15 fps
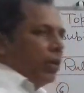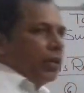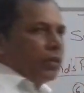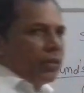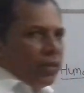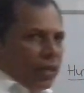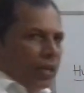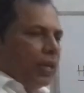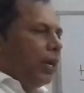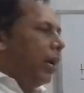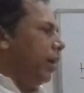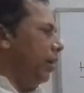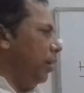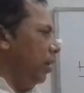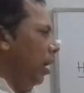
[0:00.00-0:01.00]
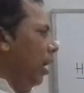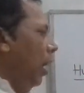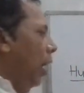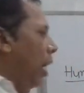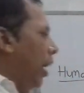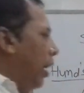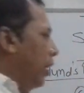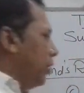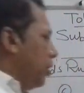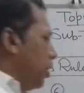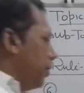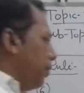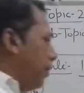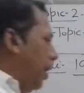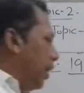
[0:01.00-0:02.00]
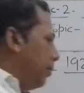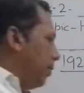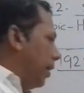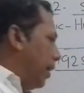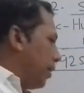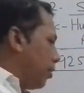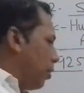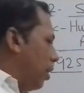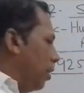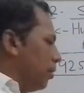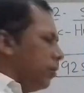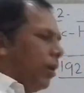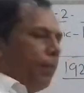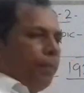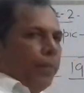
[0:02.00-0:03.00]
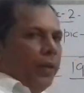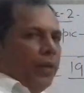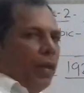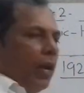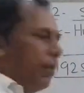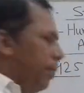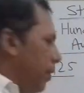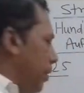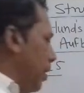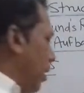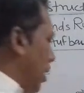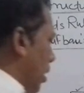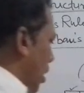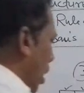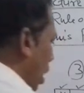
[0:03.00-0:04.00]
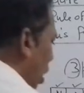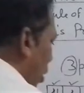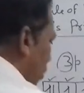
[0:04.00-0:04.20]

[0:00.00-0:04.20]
knowing, 3 kind, and these 5 electrons of P orbital